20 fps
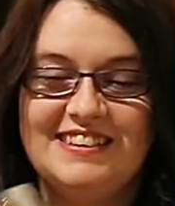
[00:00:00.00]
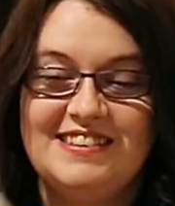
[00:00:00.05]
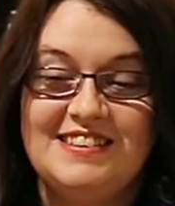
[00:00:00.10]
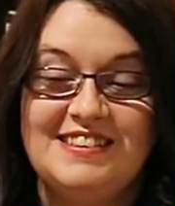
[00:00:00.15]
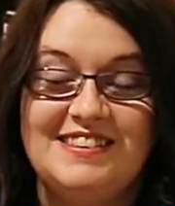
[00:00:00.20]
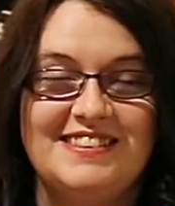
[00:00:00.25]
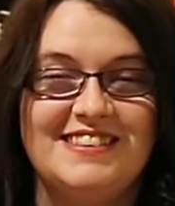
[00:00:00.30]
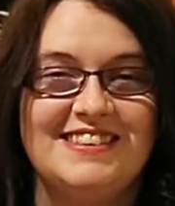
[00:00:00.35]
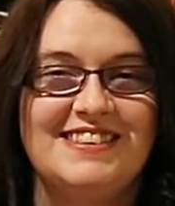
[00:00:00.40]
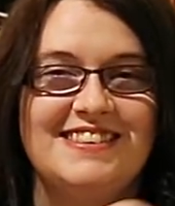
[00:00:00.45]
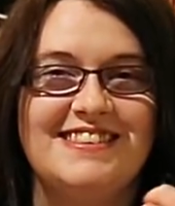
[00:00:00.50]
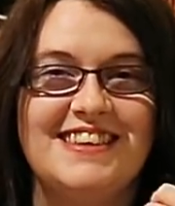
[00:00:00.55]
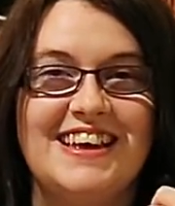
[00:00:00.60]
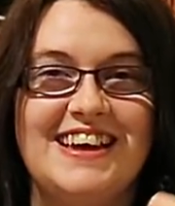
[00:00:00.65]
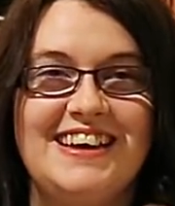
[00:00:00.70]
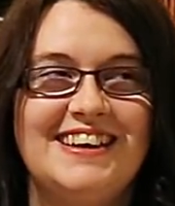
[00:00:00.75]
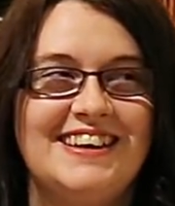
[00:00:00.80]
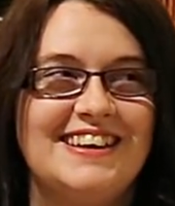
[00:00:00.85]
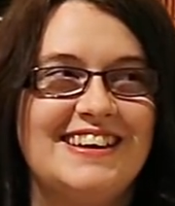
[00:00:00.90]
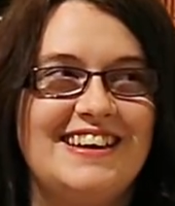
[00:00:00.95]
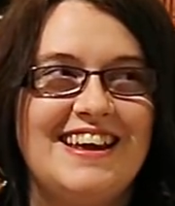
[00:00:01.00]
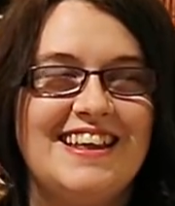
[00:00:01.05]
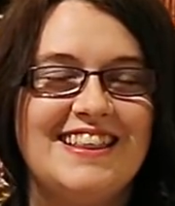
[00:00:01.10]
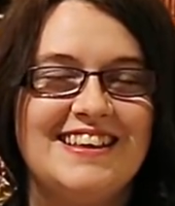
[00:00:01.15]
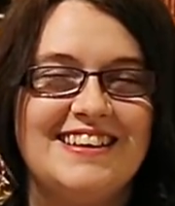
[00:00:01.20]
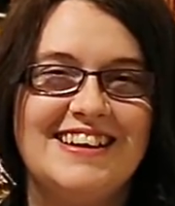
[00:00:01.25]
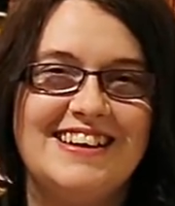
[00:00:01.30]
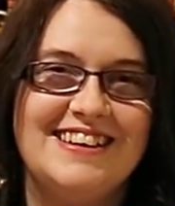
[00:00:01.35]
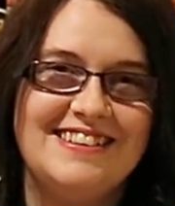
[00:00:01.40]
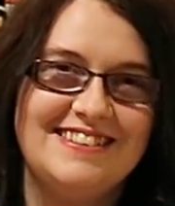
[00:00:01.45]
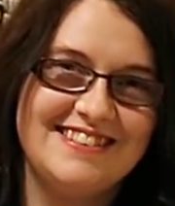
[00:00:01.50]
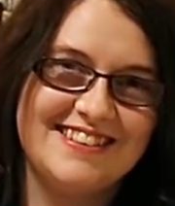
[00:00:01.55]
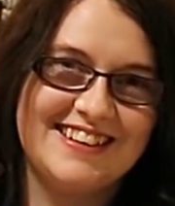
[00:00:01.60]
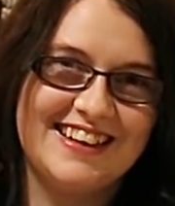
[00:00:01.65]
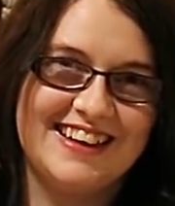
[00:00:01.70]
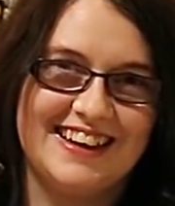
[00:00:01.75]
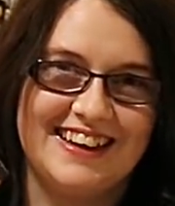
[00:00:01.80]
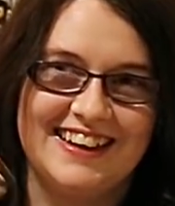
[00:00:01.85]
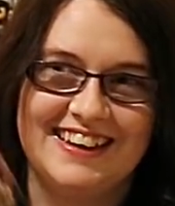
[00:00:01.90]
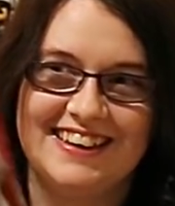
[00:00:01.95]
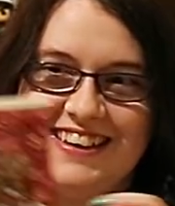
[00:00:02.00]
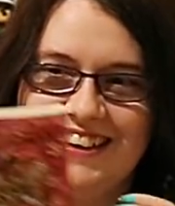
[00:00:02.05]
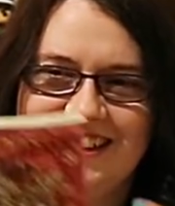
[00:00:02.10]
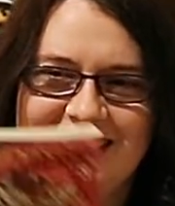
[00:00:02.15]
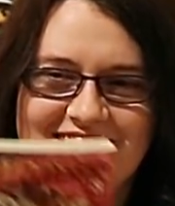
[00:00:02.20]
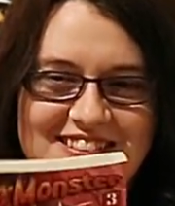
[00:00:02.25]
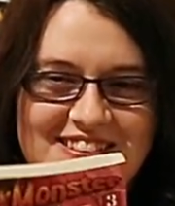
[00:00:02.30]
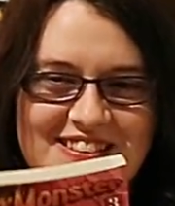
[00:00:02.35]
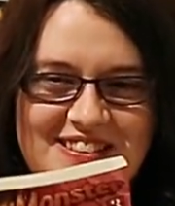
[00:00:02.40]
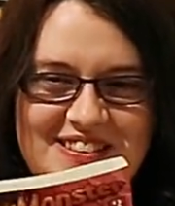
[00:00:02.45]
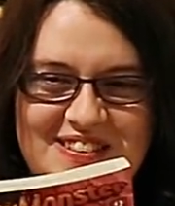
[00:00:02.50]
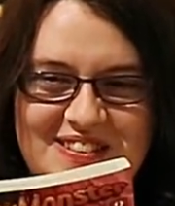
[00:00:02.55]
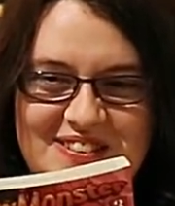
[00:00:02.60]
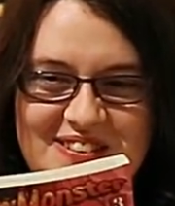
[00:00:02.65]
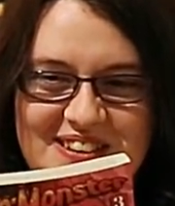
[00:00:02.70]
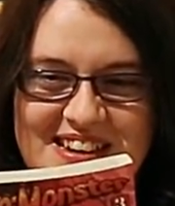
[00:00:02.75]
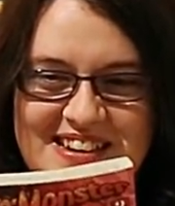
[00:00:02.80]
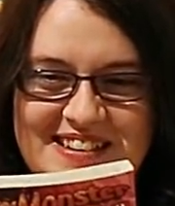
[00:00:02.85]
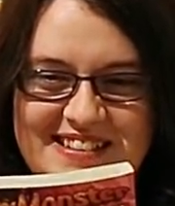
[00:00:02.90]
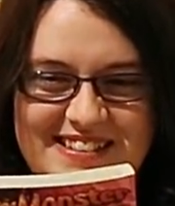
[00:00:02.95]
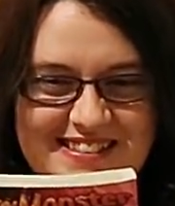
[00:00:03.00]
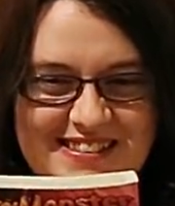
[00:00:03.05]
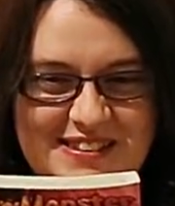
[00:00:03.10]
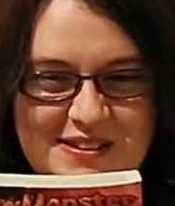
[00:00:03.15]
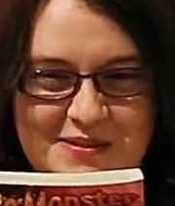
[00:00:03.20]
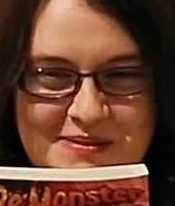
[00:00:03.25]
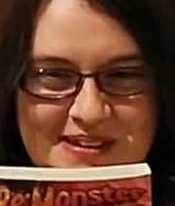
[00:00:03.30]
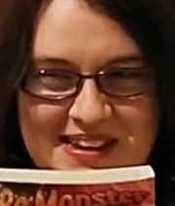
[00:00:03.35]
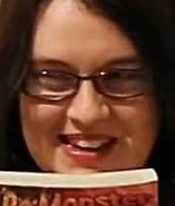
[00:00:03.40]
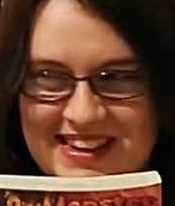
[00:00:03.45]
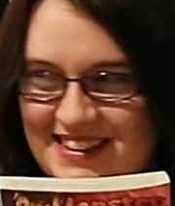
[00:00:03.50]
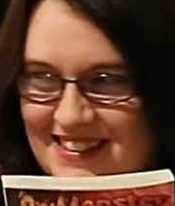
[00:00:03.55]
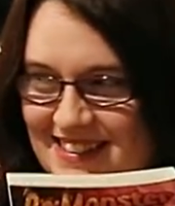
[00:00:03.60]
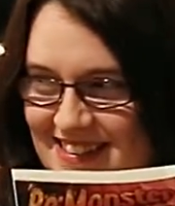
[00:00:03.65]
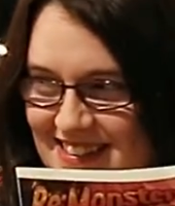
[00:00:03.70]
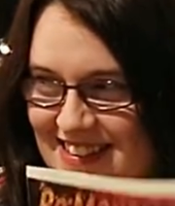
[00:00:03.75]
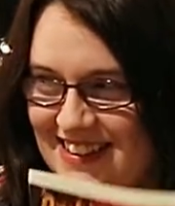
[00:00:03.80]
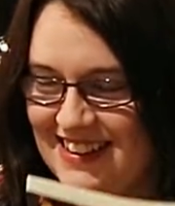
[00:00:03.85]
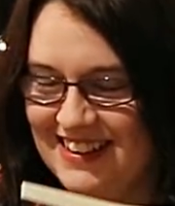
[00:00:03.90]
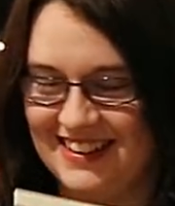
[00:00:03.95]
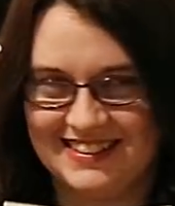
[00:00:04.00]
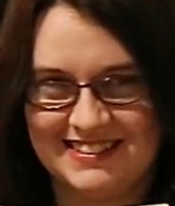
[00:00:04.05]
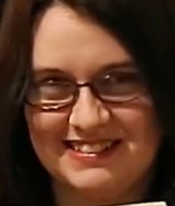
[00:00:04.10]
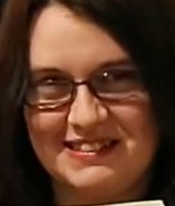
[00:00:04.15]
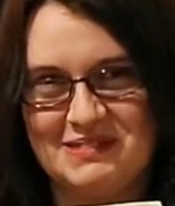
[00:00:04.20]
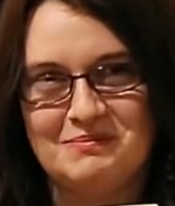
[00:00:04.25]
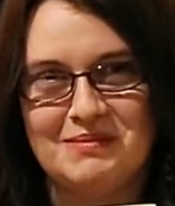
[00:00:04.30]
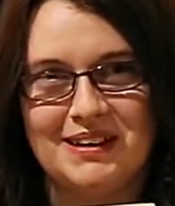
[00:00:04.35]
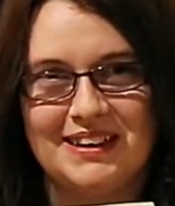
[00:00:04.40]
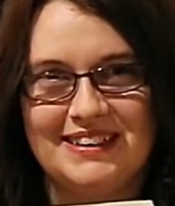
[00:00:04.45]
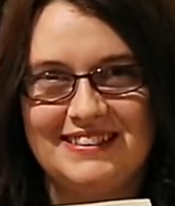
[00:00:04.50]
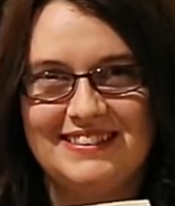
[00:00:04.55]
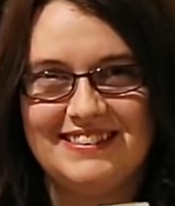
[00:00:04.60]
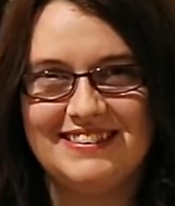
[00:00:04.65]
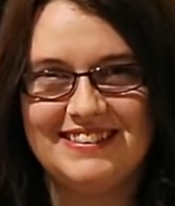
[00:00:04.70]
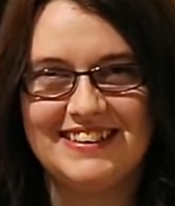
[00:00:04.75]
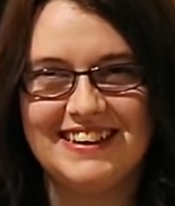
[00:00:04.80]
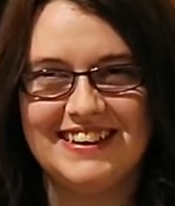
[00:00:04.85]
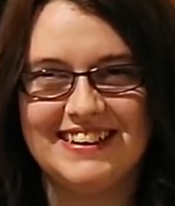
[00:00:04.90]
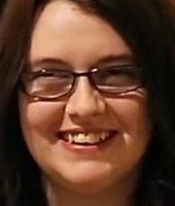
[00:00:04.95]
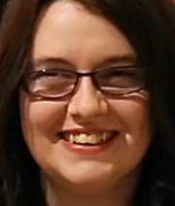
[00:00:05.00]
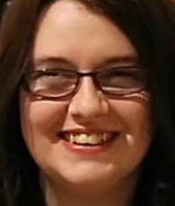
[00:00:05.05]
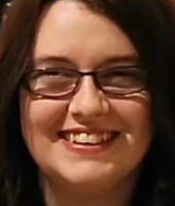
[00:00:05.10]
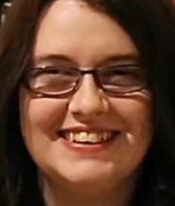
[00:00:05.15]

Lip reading: This is another isekai. Strange, so many isekais in my stuff.